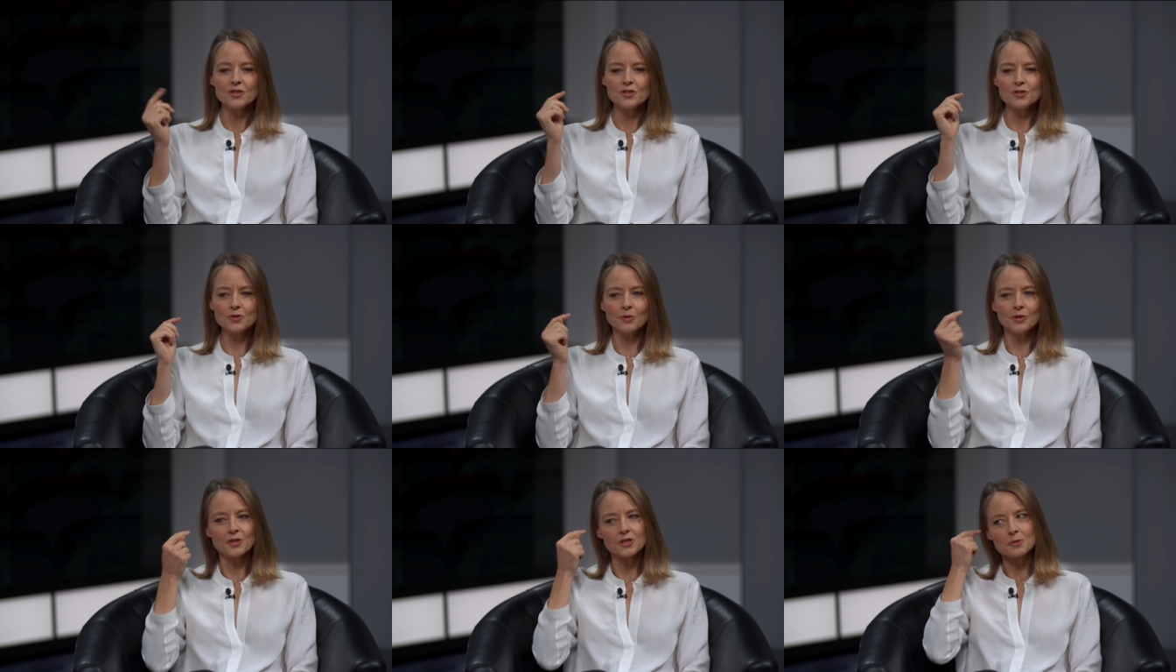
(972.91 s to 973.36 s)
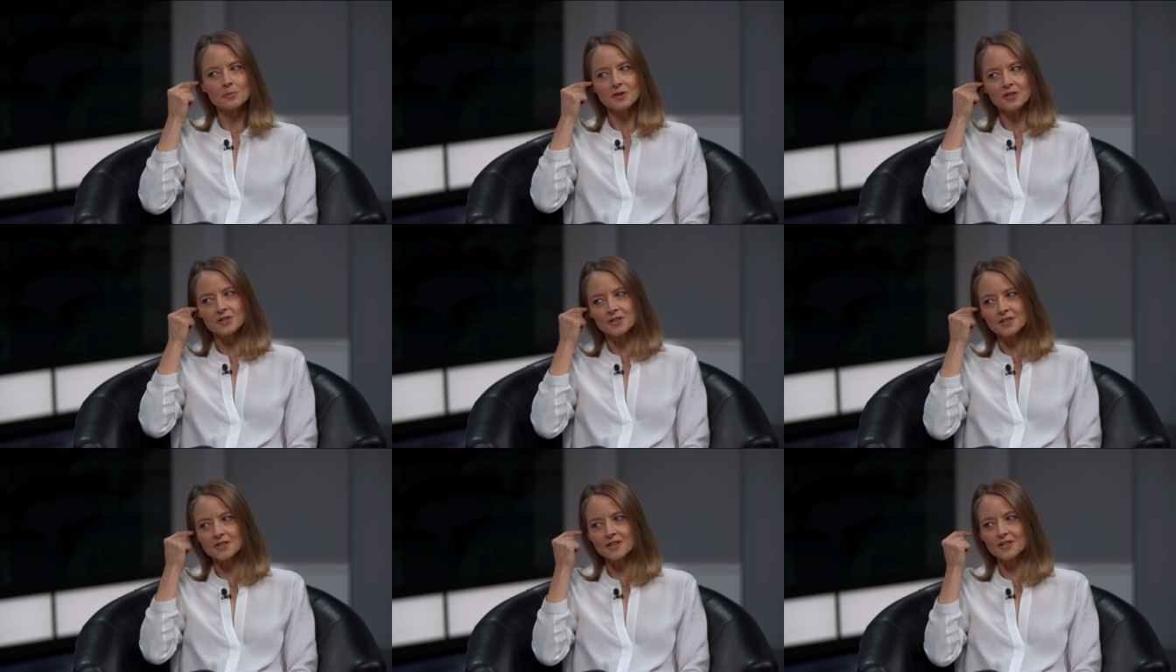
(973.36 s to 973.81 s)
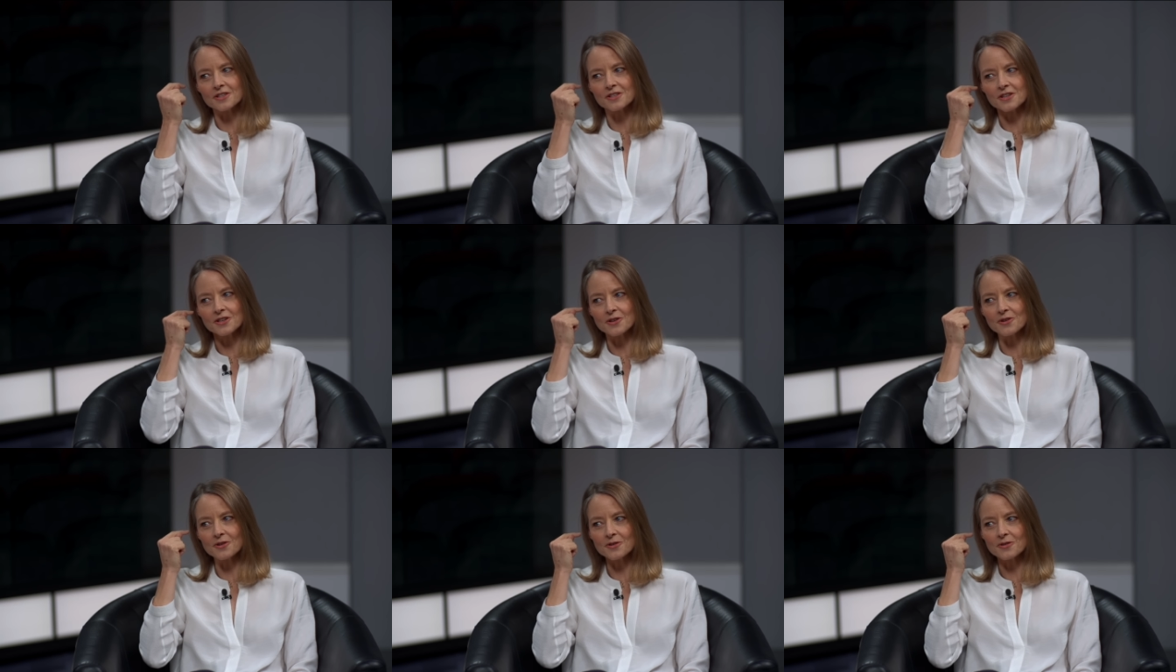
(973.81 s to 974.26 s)
Julia speaks into his
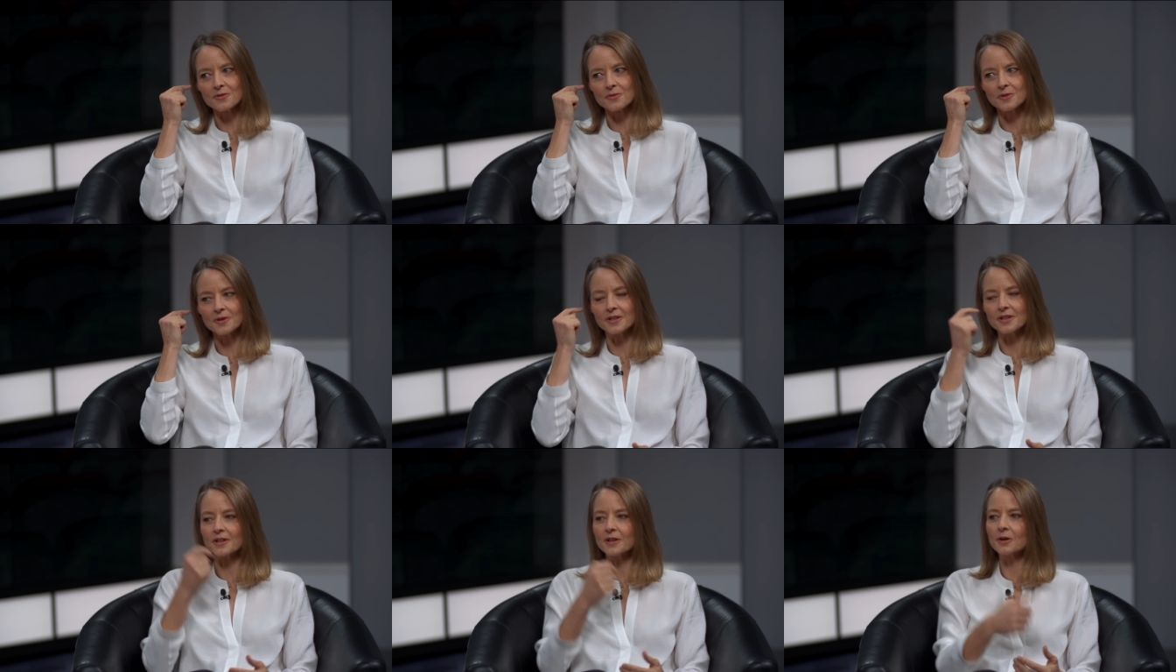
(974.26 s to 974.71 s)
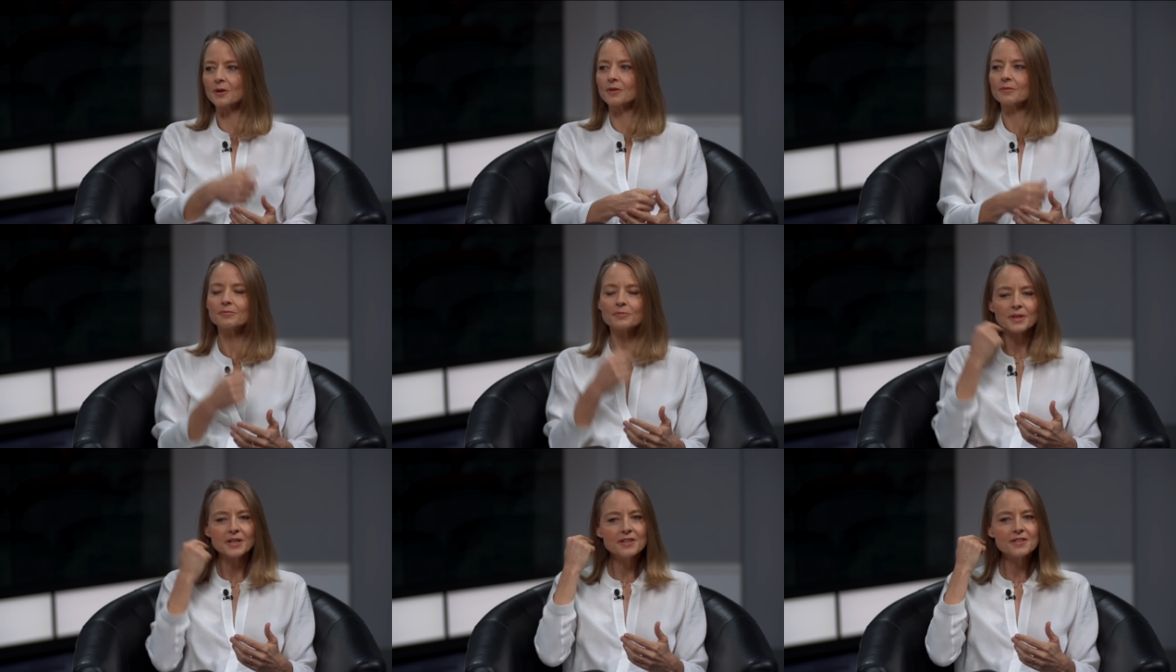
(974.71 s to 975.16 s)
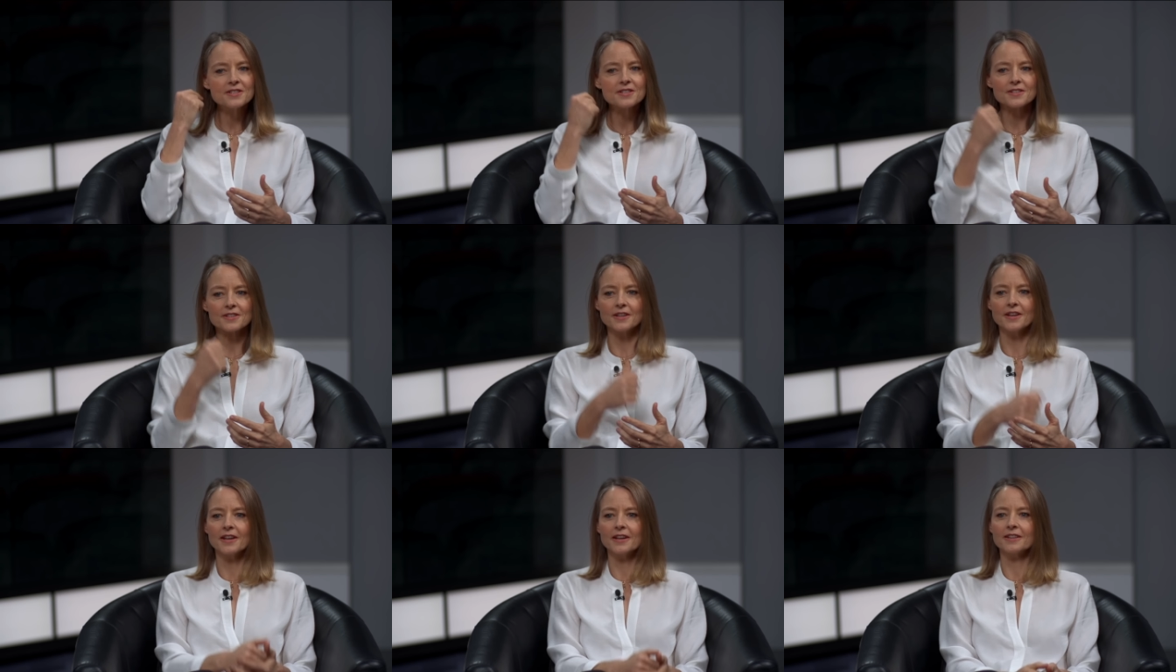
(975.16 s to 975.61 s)
ear through an
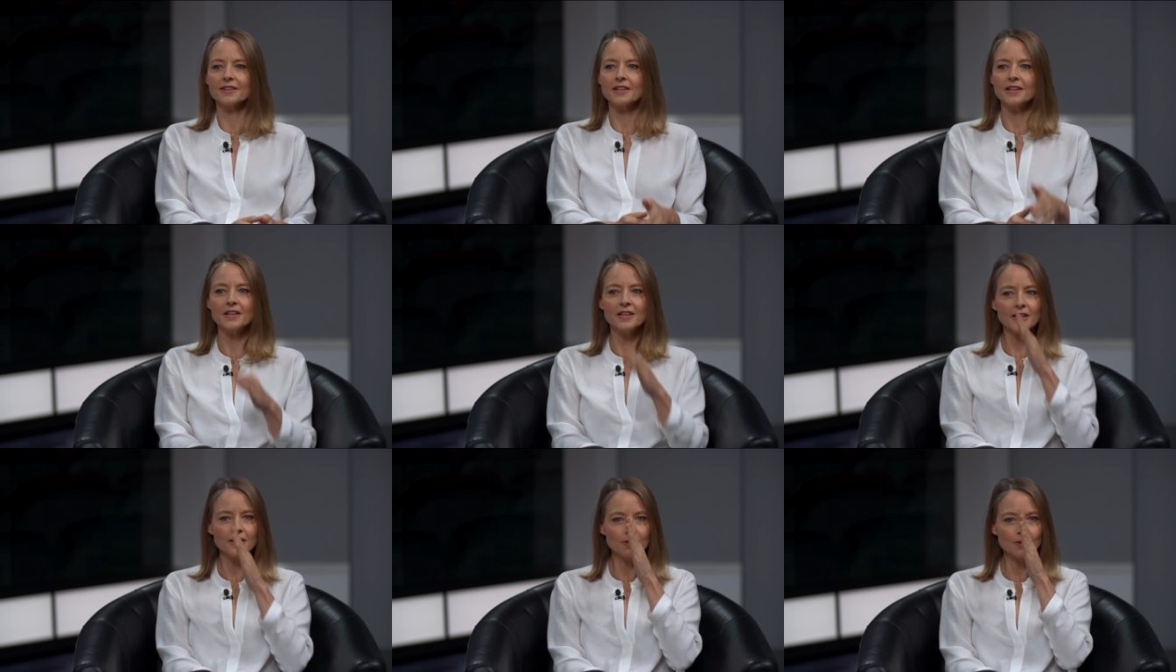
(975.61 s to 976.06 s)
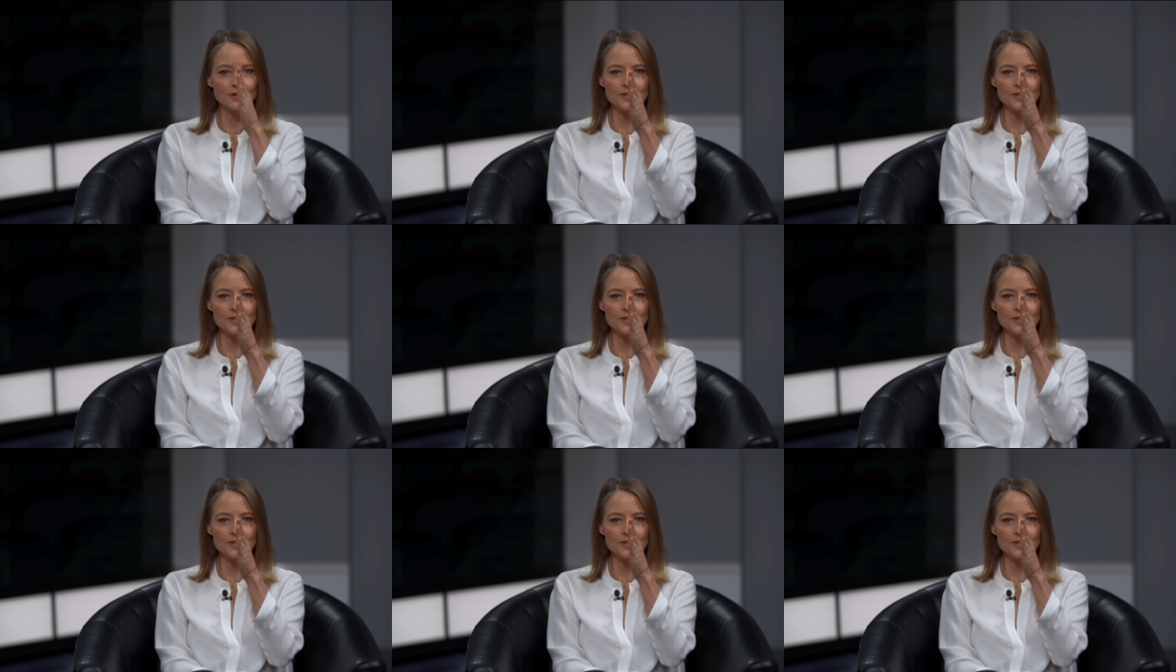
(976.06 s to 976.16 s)
earpiece, and he was it